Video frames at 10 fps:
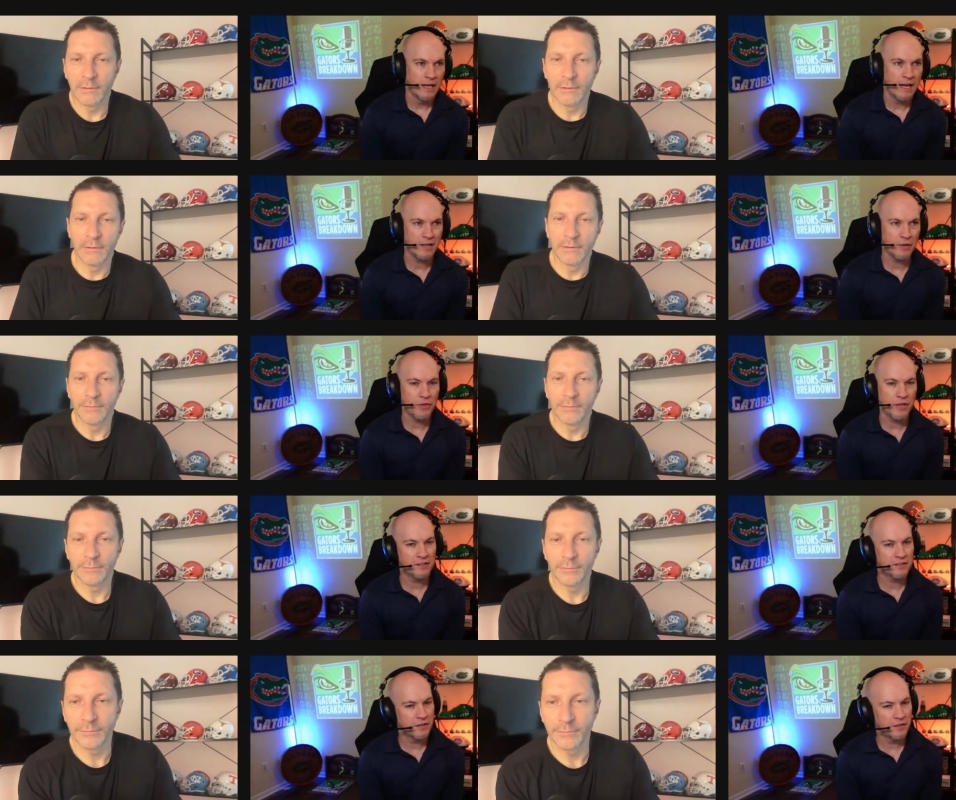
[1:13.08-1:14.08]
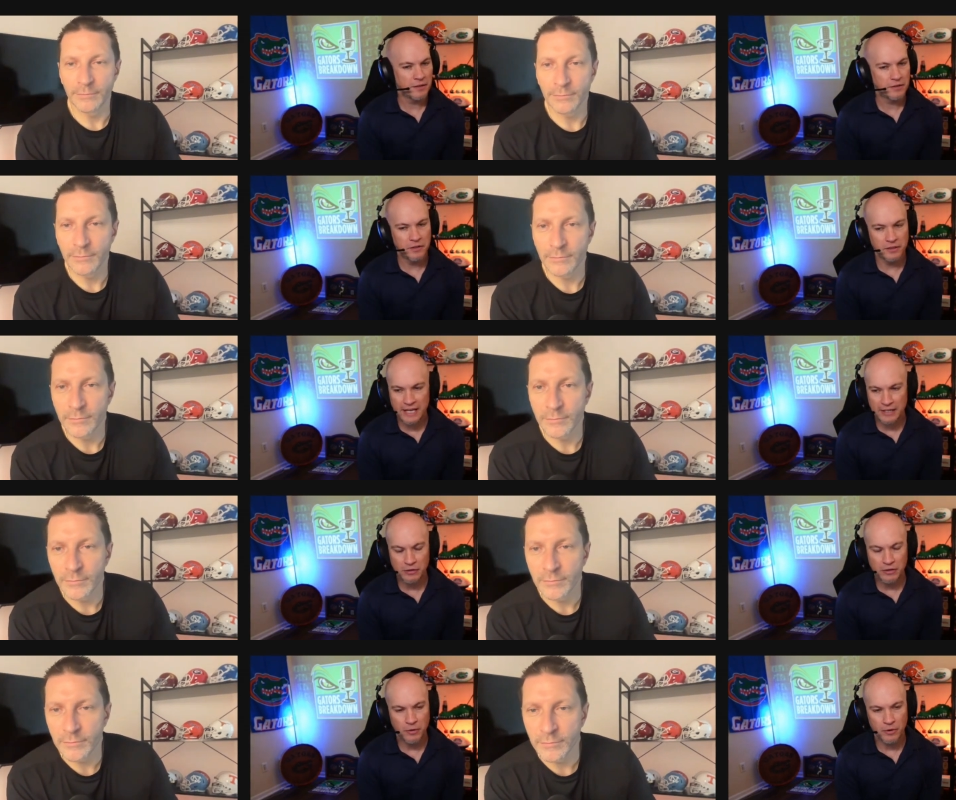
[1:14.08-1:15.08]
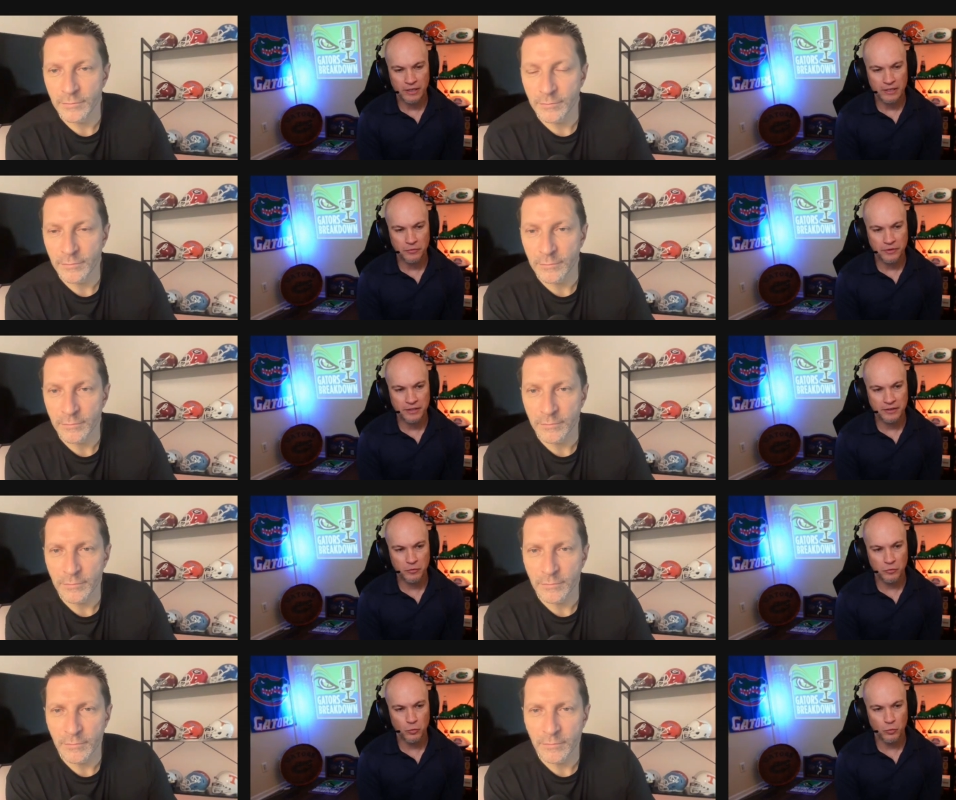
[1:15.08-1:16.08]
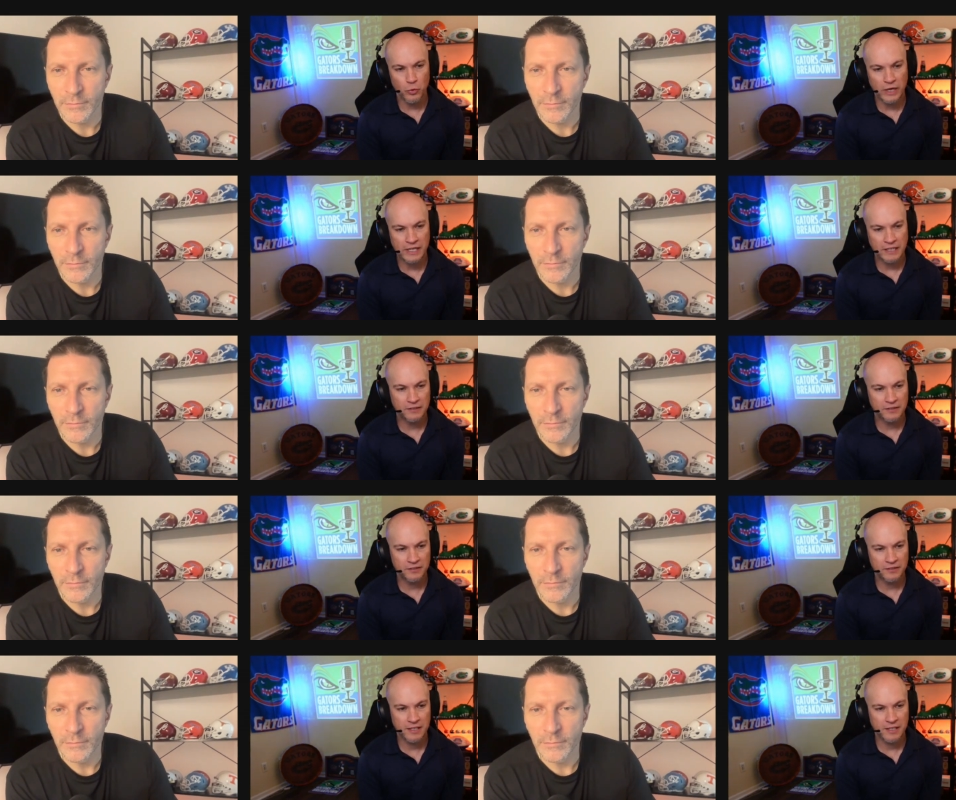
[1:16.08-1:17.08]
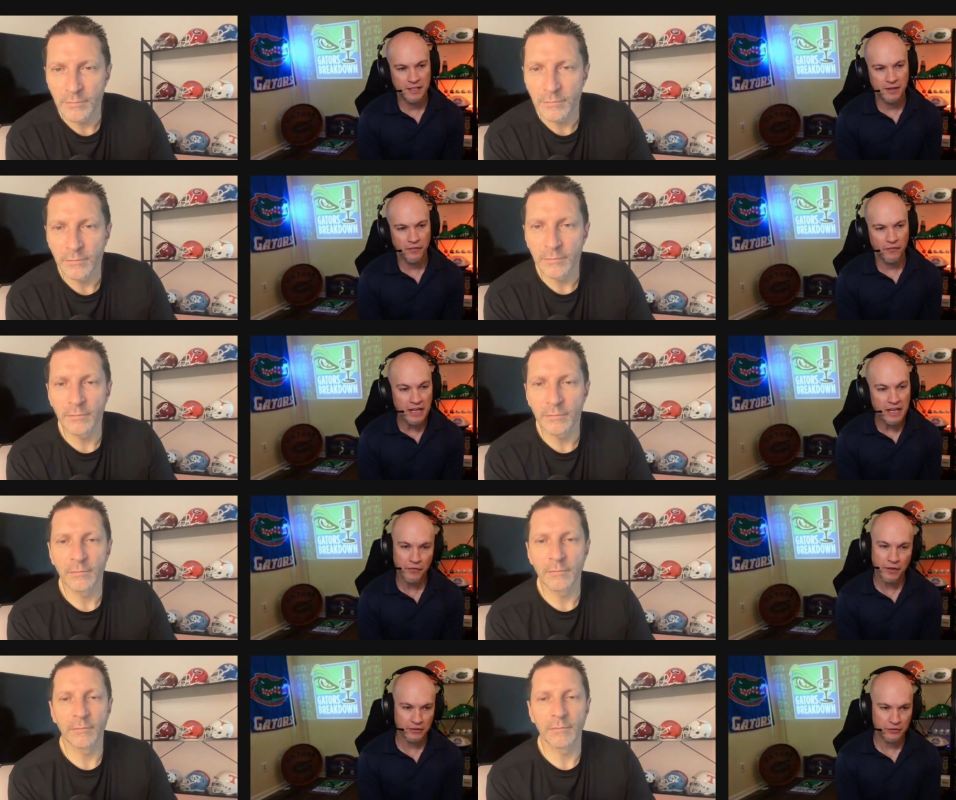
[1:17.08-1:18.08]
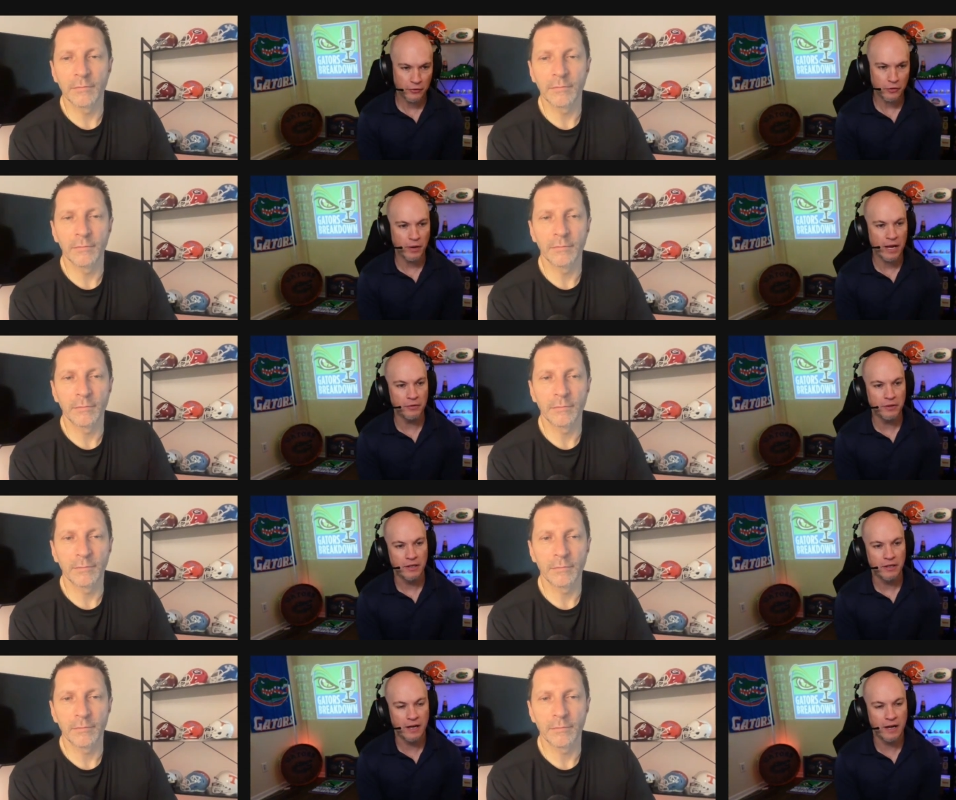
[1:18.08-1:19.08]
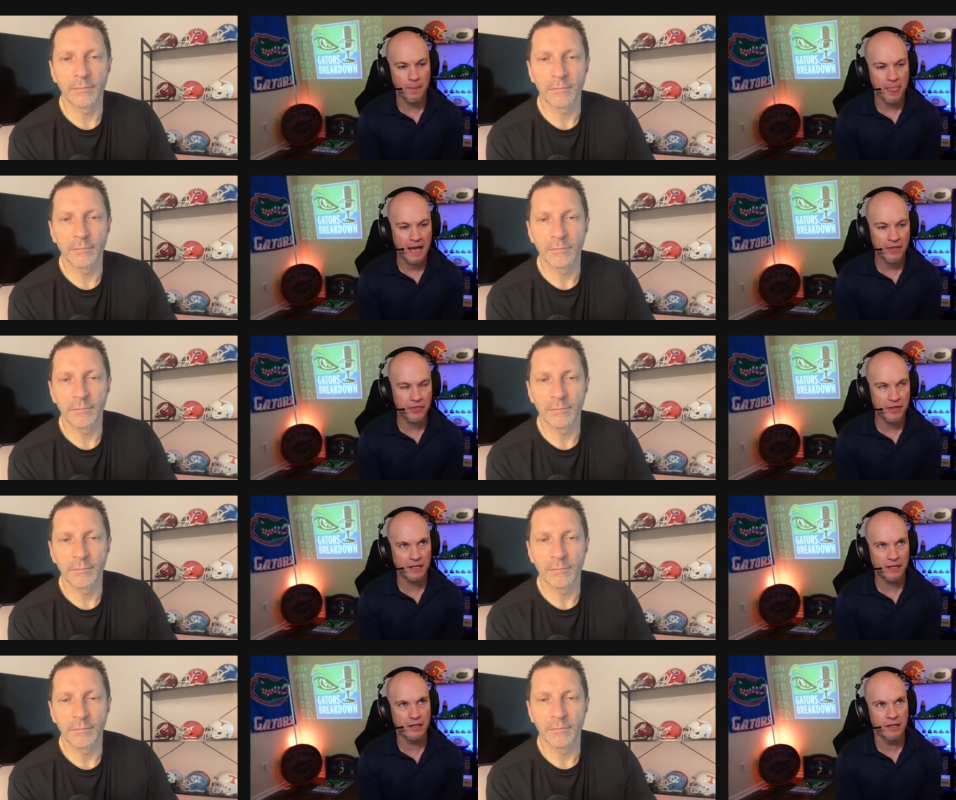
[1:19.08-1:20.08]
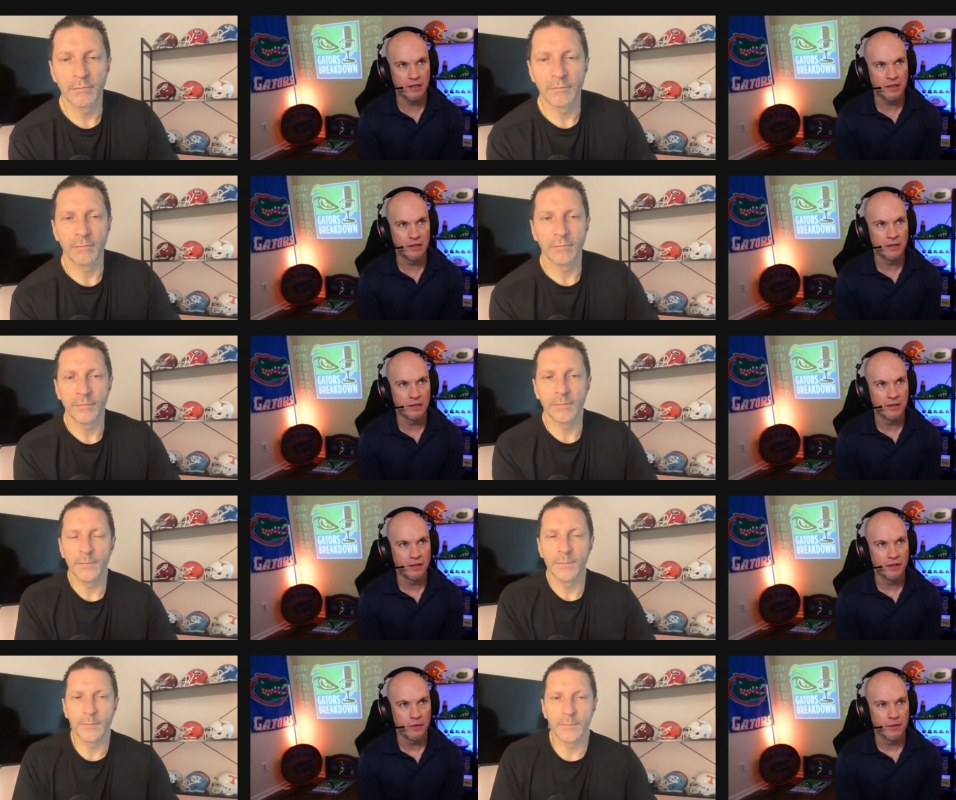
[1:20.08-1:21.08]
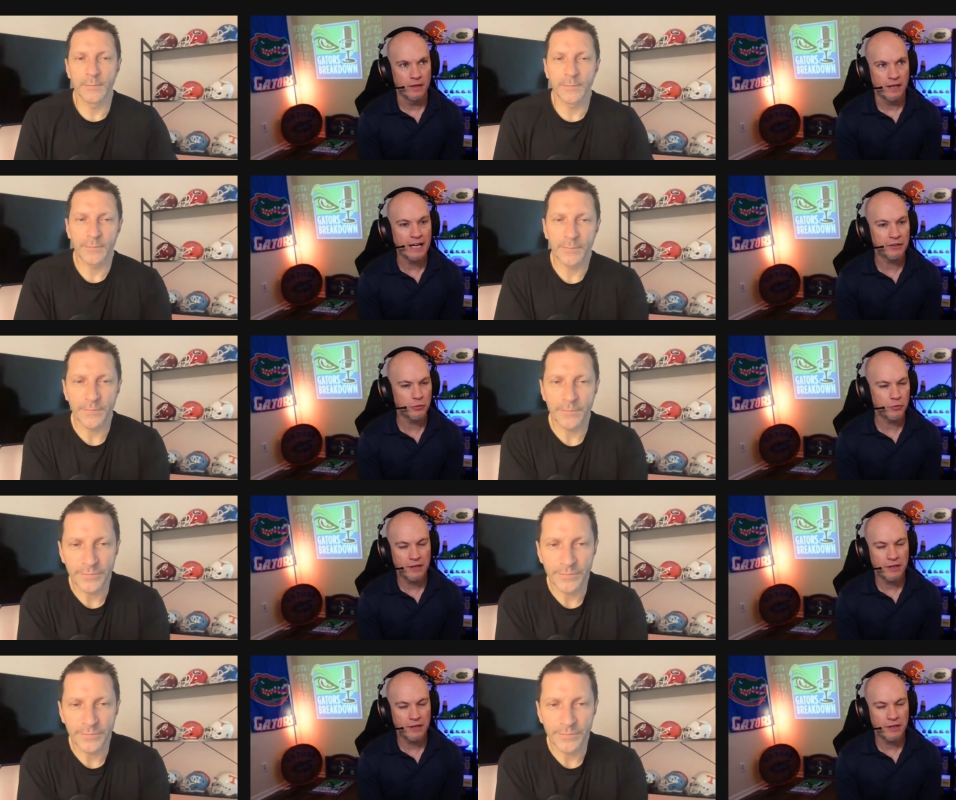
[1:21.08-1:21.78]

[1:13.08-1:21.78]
Speaker 1: I don't think it's uh, the latter, Mark. I don't think they're waiting to see if if it can turn around. Um, I think I do.